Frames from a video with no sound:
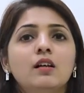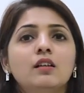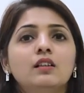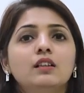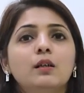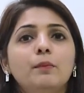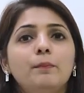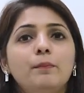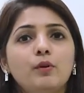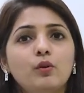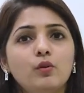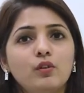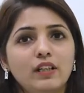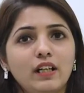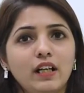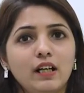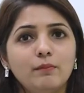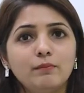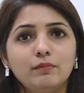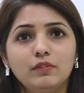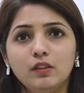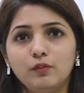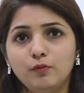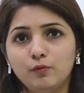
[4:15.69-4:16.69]
the
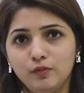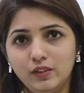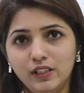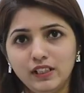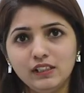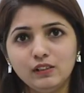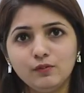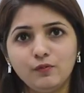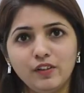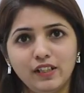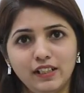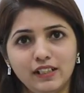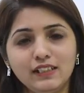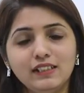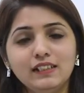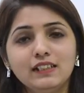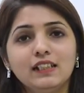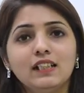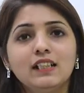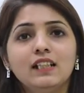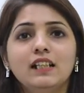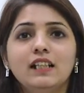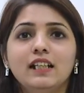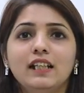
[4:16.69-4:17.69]
program of this phase
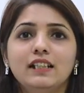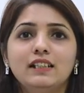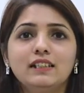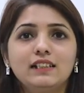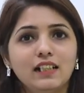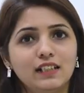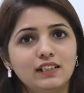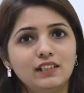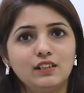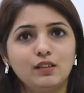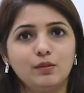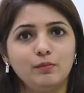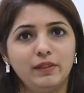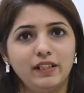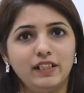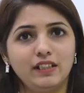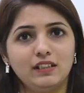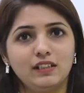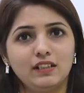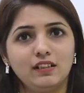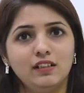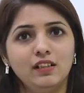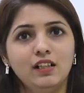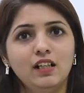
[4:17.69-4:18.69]
is
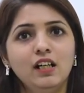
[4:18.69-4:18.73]
customized.